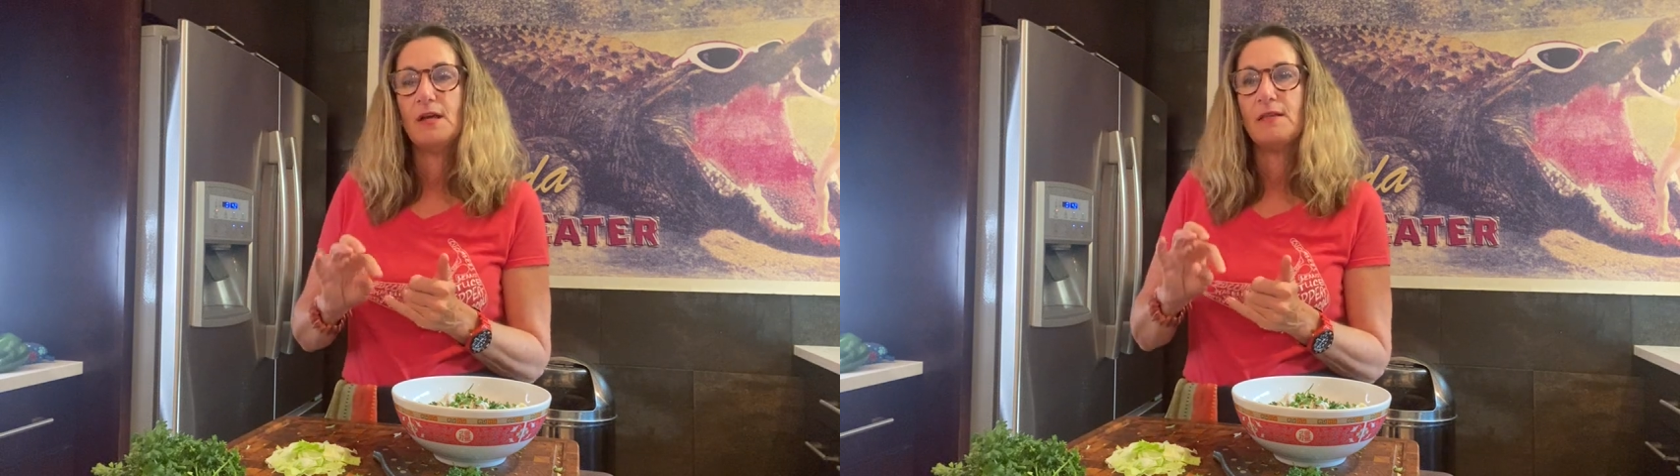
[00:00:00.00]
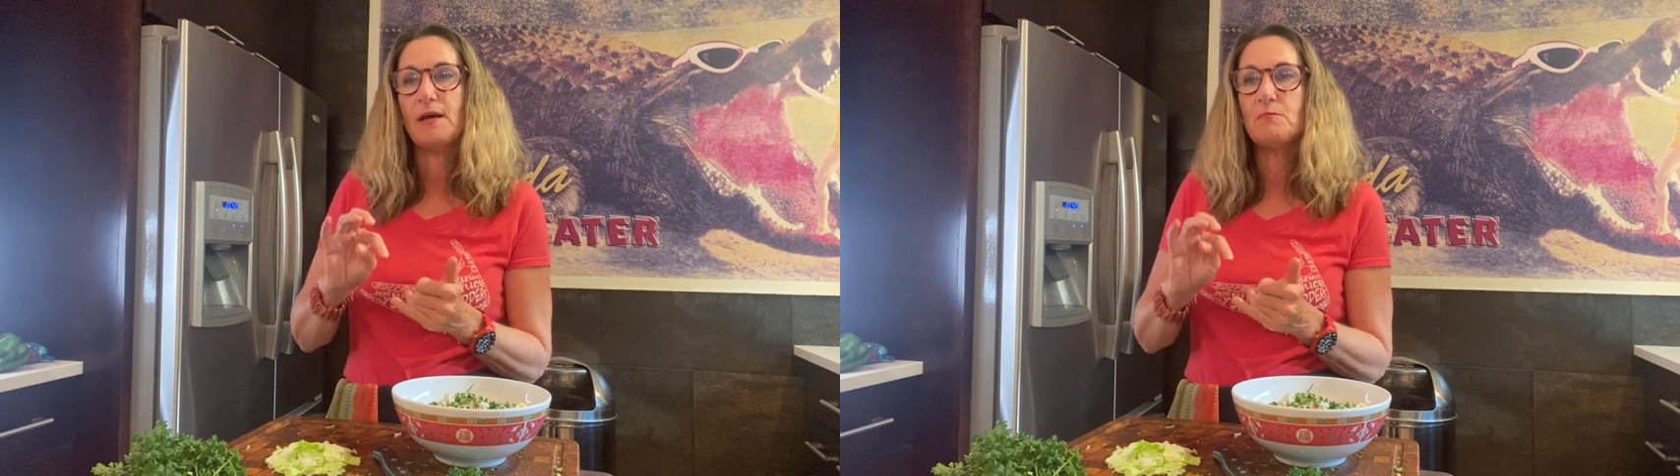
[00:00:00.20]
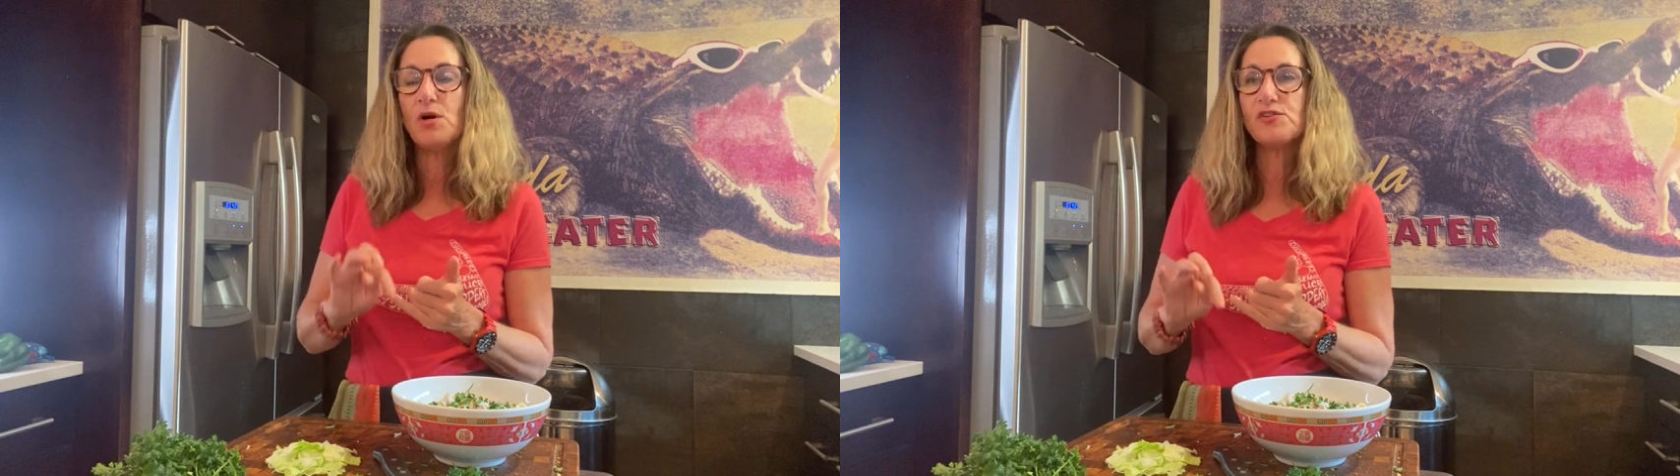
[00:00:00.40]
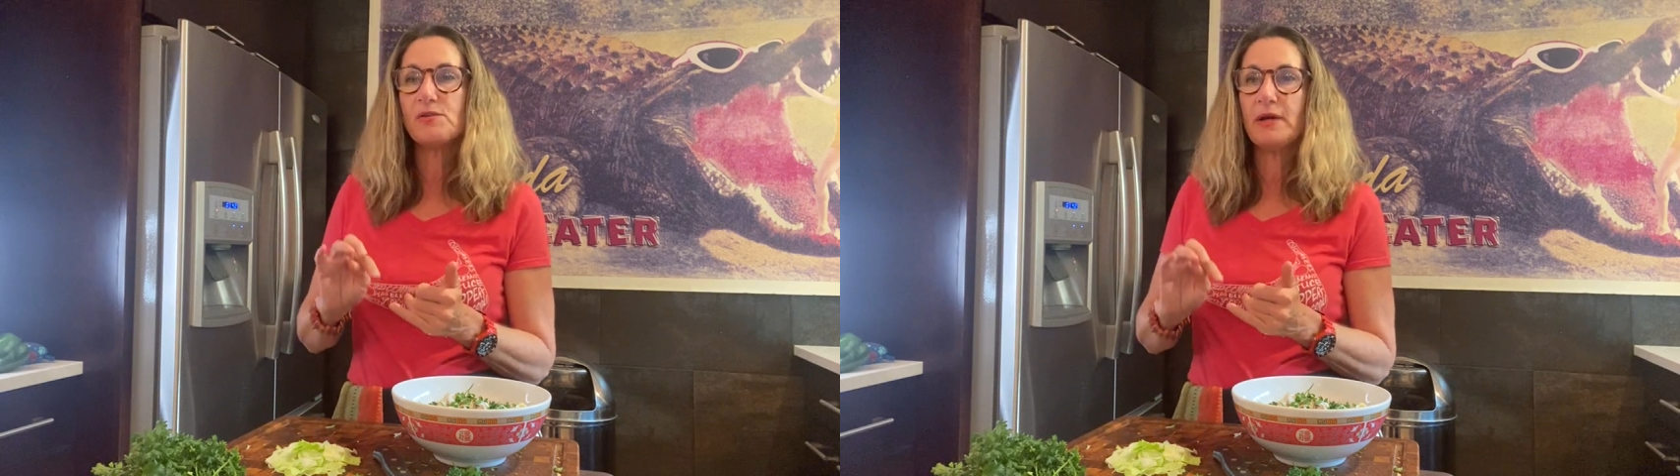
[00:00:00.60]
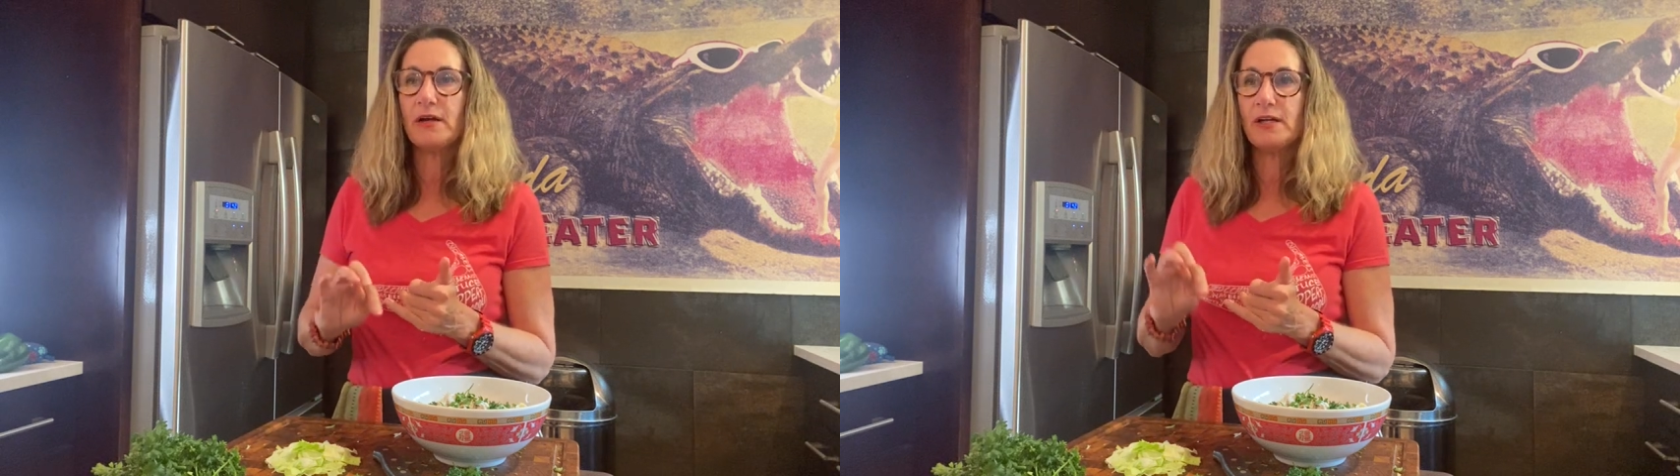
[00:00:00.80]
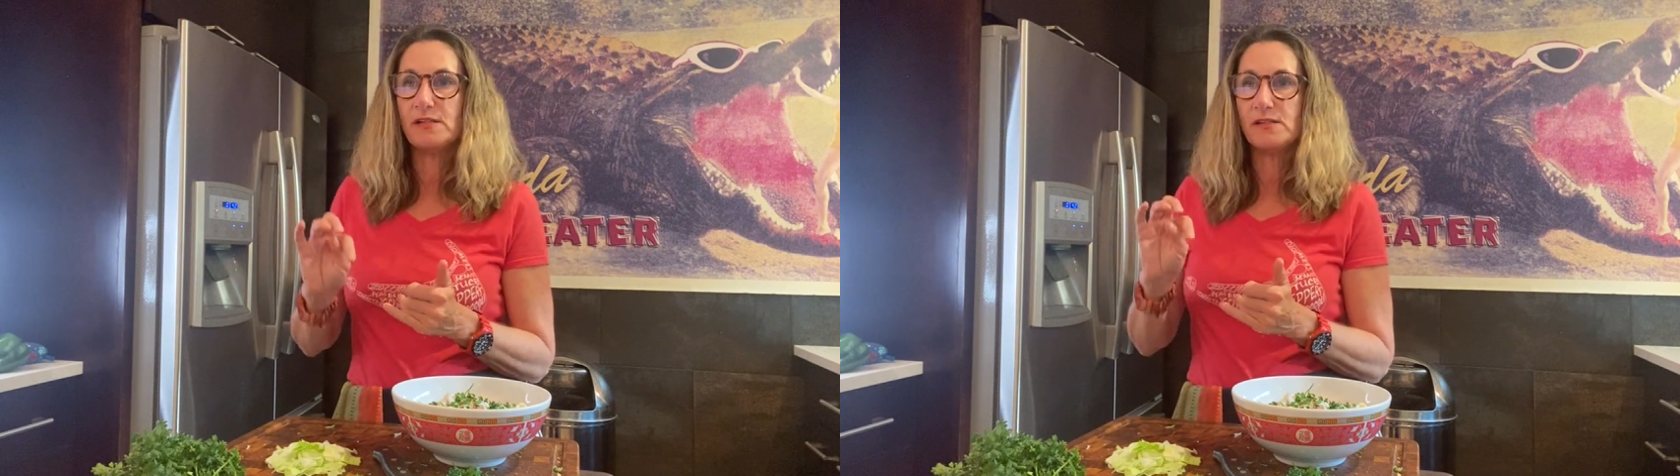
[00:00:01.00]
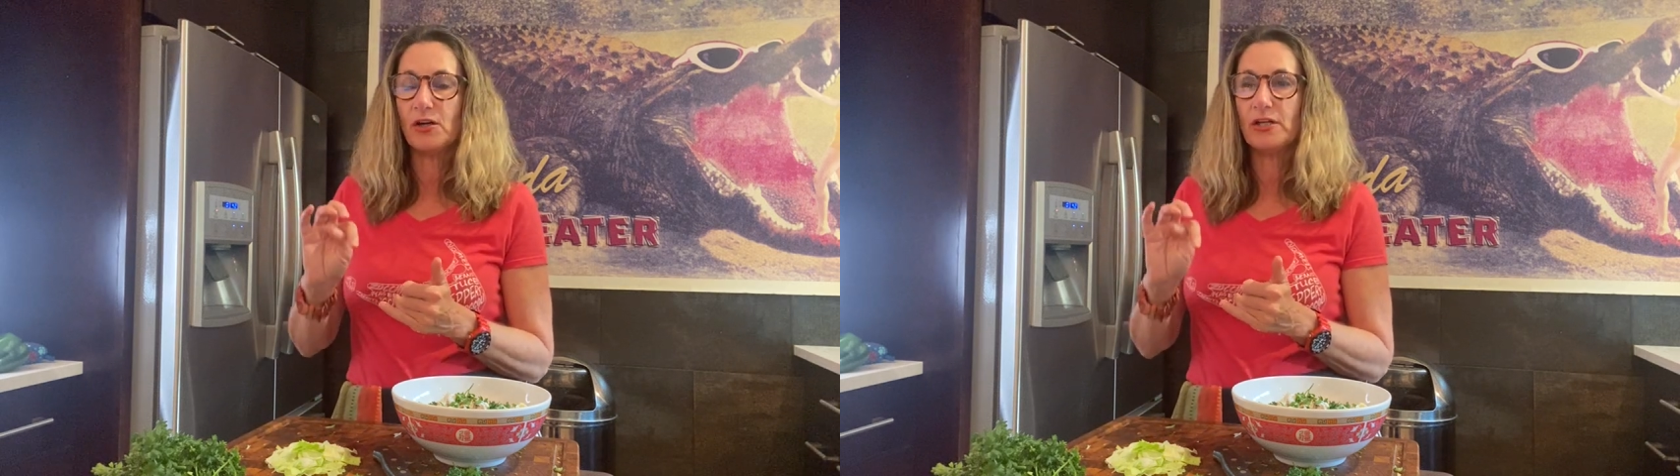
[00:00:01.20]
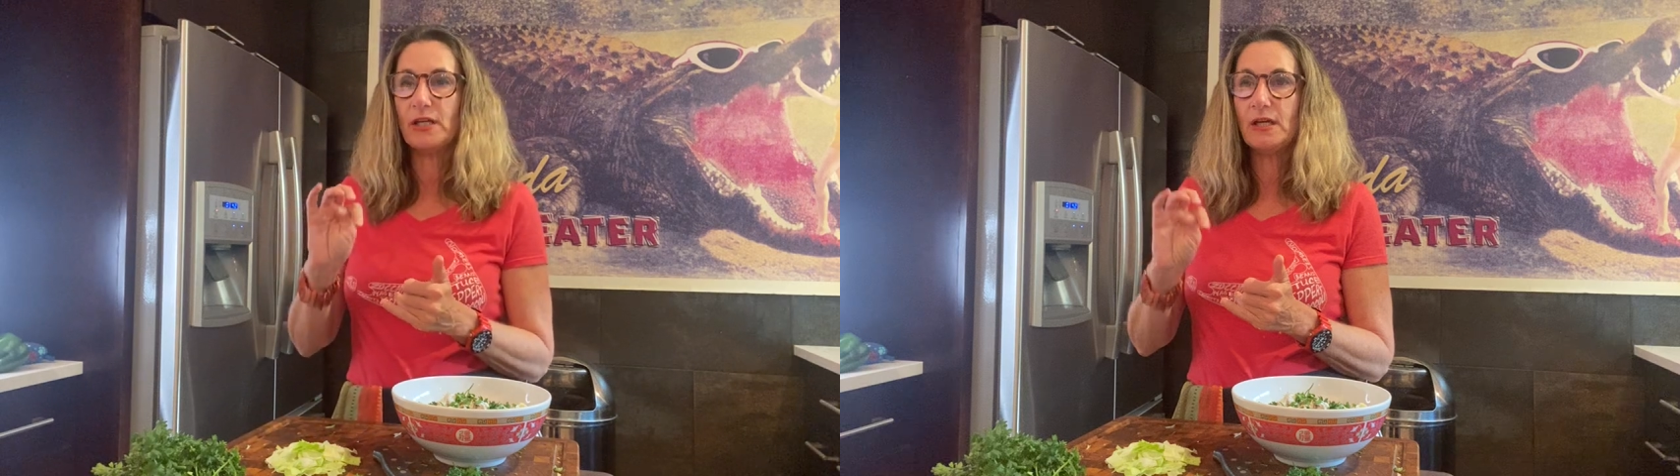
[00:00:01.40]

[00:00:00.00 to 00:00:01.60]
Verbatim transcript: that most Americans are